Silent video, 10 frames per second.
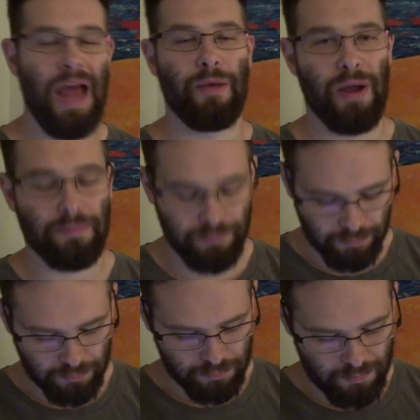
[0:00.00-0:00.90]
Anyway,
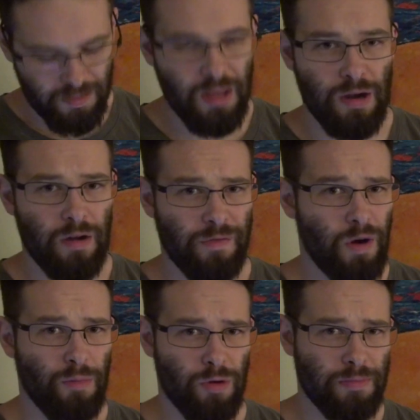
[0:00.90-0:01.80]
they're
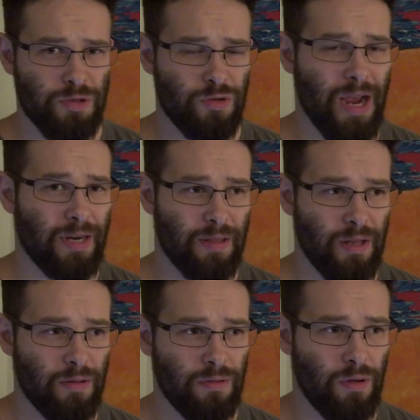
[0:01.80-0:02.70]
far more abstract
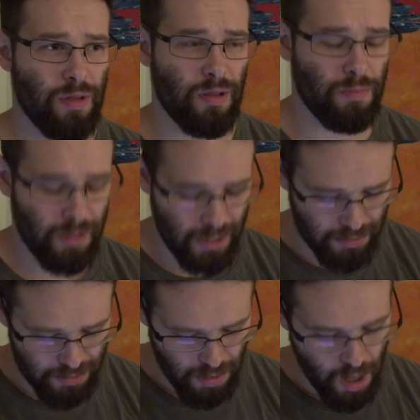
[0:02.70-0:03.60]
than all the other
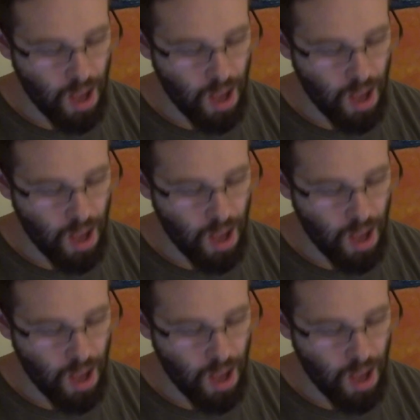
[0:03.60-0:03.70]
planets.